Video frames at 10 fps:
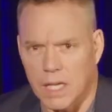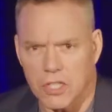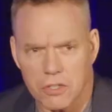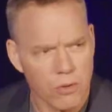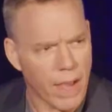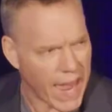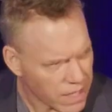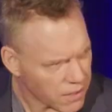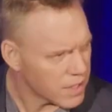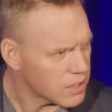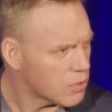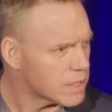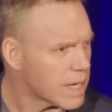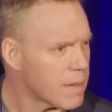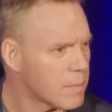Can you do anything to
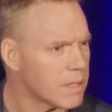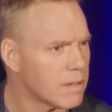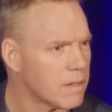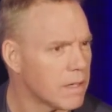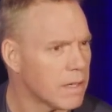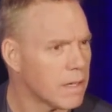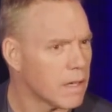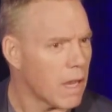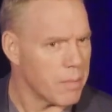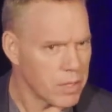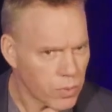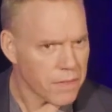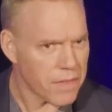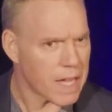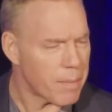a diamond? I mean,
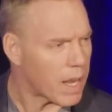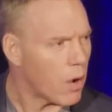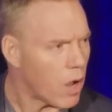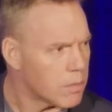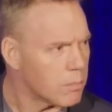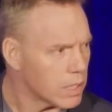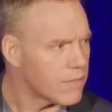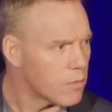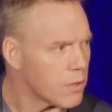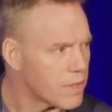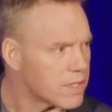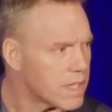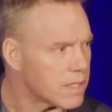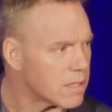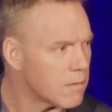really think about how unbelievable this
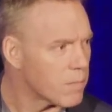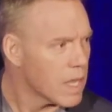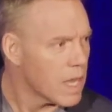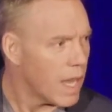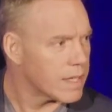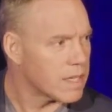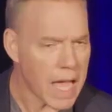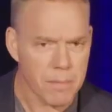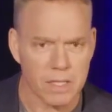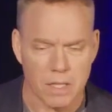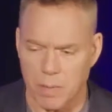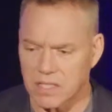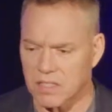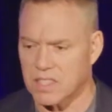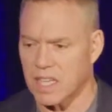is. A diamond
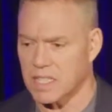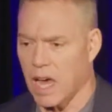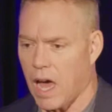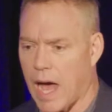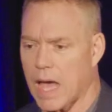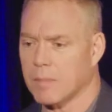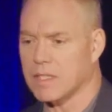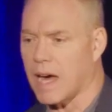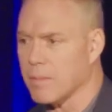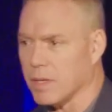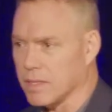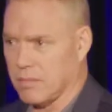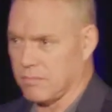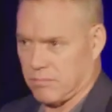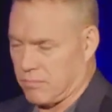basically says, I'm a diamond.